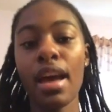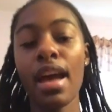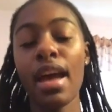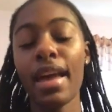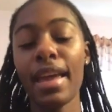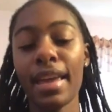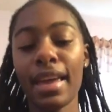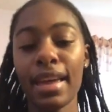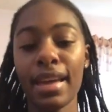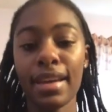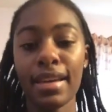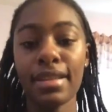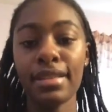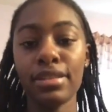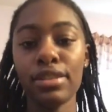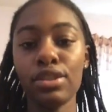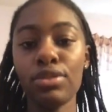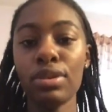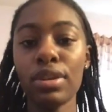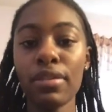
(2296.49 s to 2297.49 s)

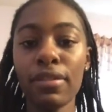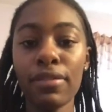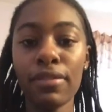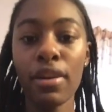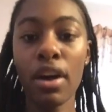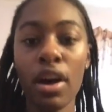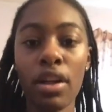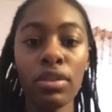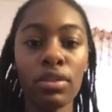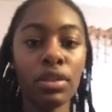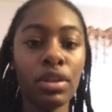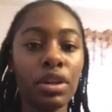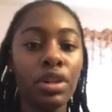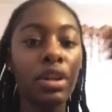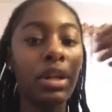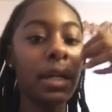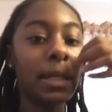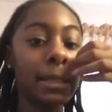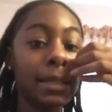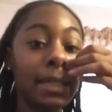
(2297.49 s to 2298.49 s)
And you can follow
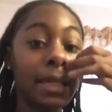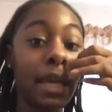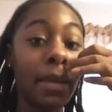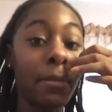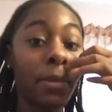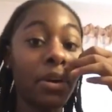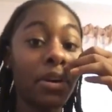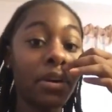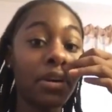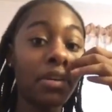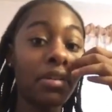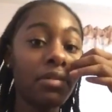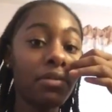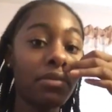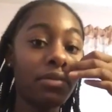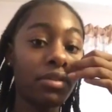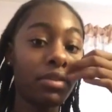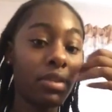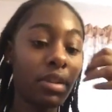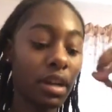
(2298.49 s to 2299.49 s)
her and DM her
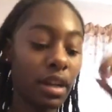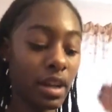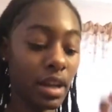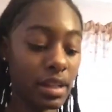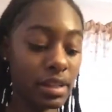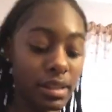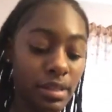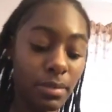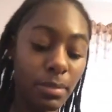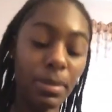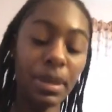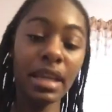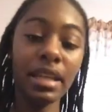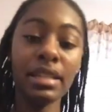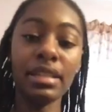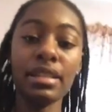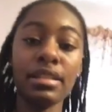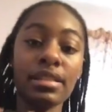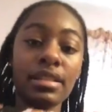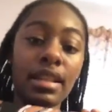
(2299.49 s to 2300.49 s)
for custom
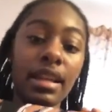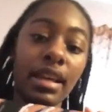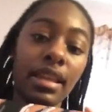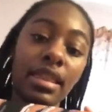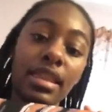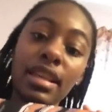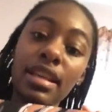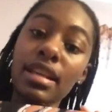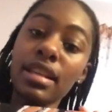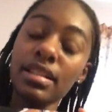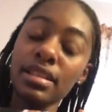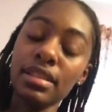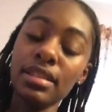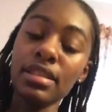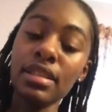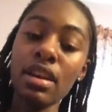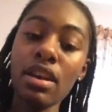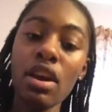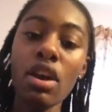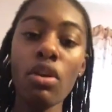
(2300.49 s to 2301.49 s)
paintings like
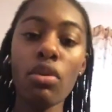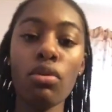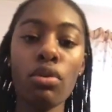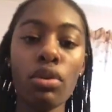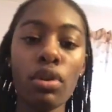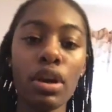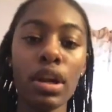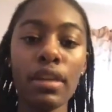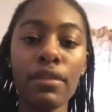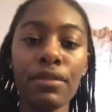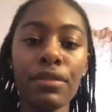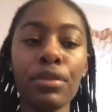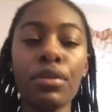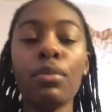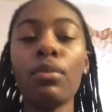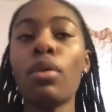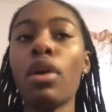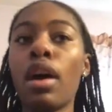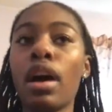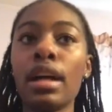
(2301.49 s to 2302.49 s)
this. Or if
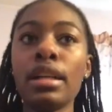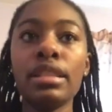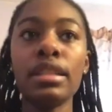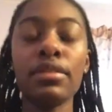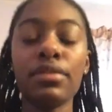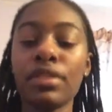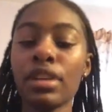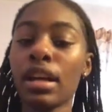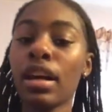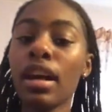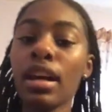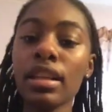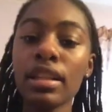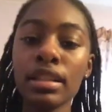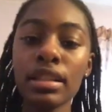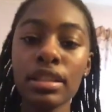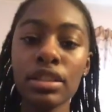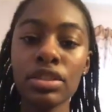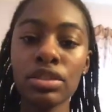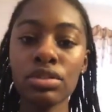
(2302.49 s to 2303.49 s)
you want different
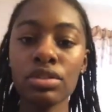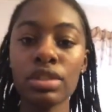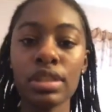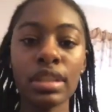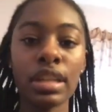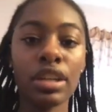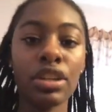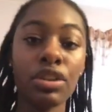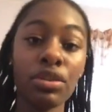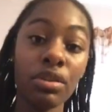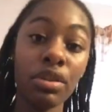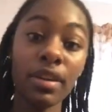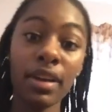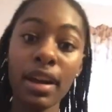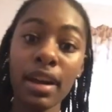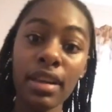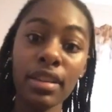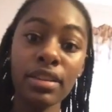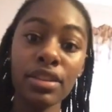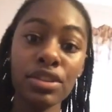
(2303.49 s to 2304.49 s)
colors, you just let her know the
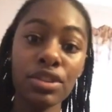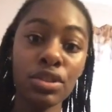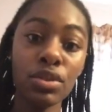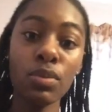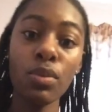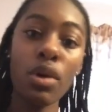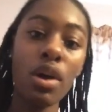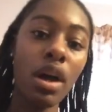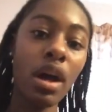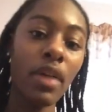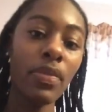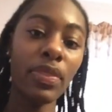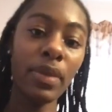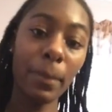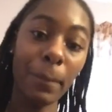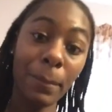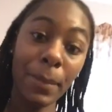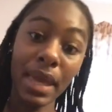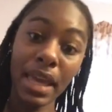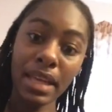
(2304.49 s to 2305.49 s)
colors you want,
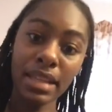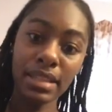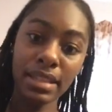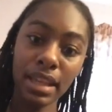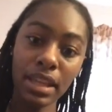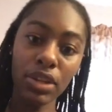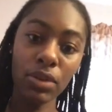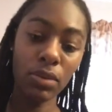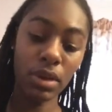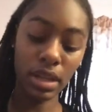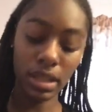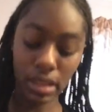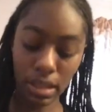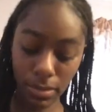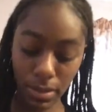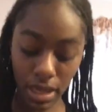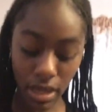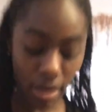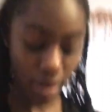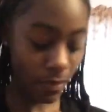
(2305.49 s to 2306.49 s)
the base that you want it
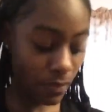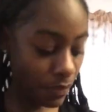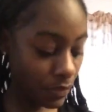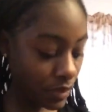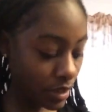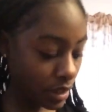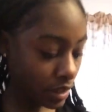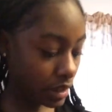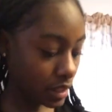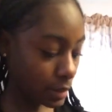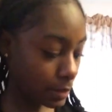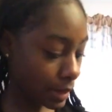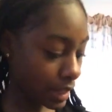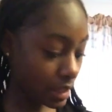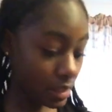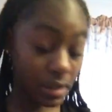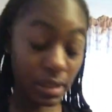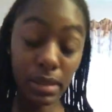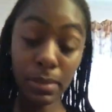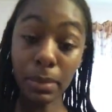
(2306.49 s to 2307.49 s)
to be. This
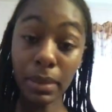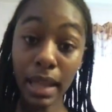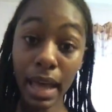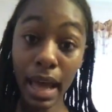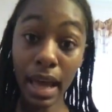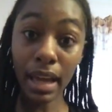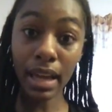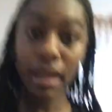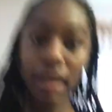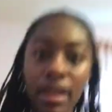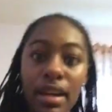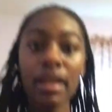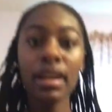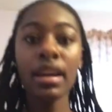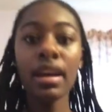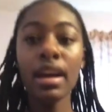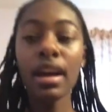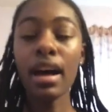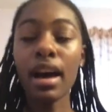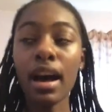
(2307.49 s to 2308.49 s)
base is black.
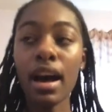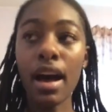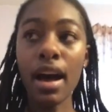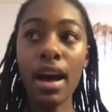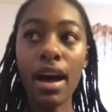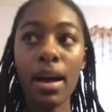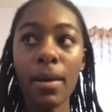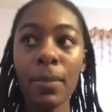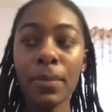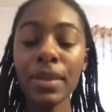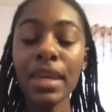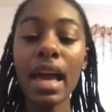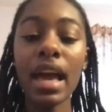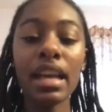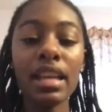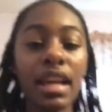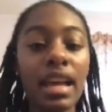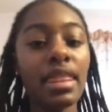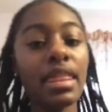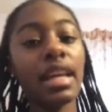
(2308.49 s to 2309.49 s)

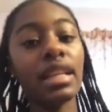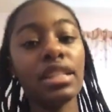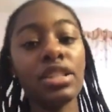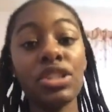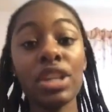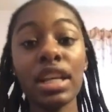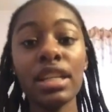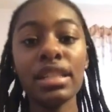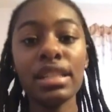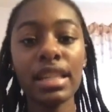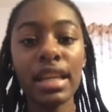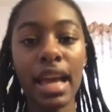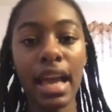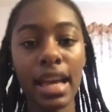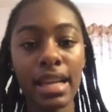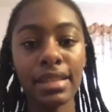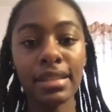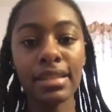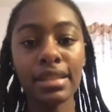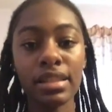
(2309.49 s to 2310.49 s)
Yeah, and that's
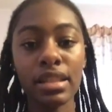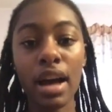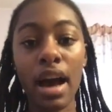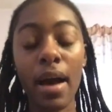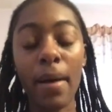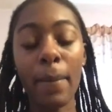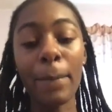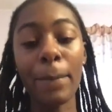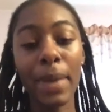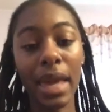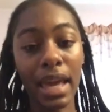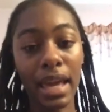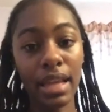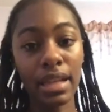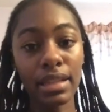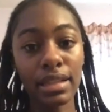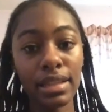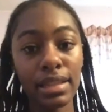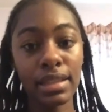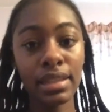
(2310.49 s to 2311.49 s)

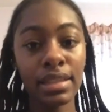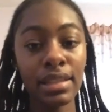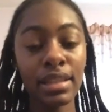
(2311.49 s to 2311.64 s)
jts.paints.